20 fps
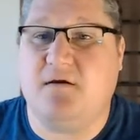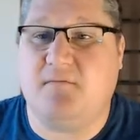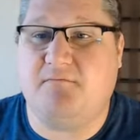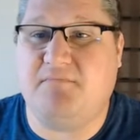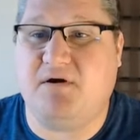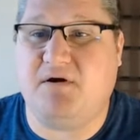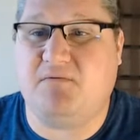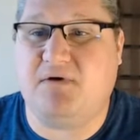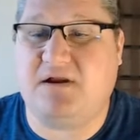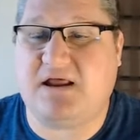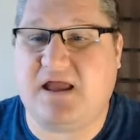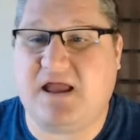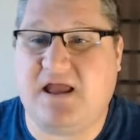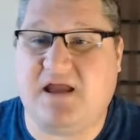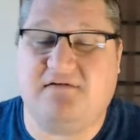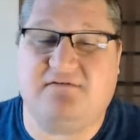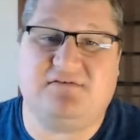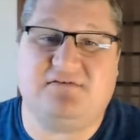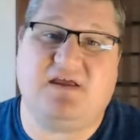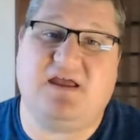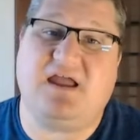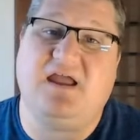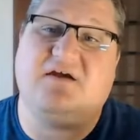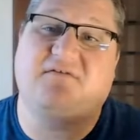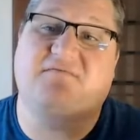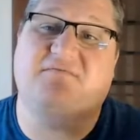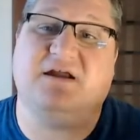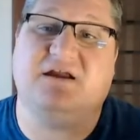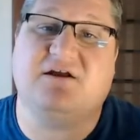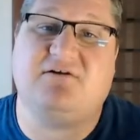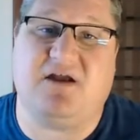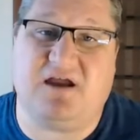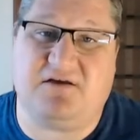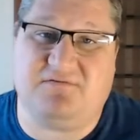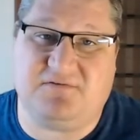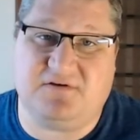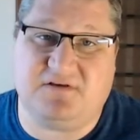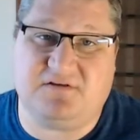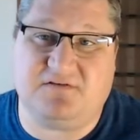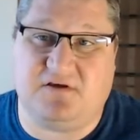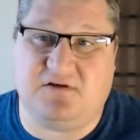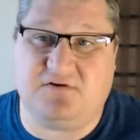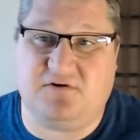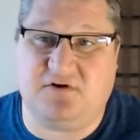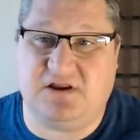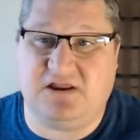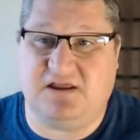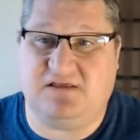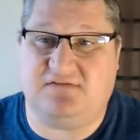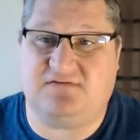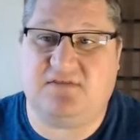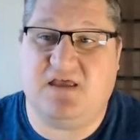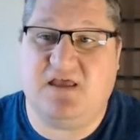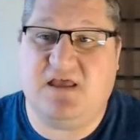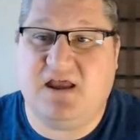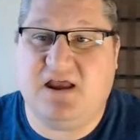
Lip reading: But what I have is I have my graphics underneath,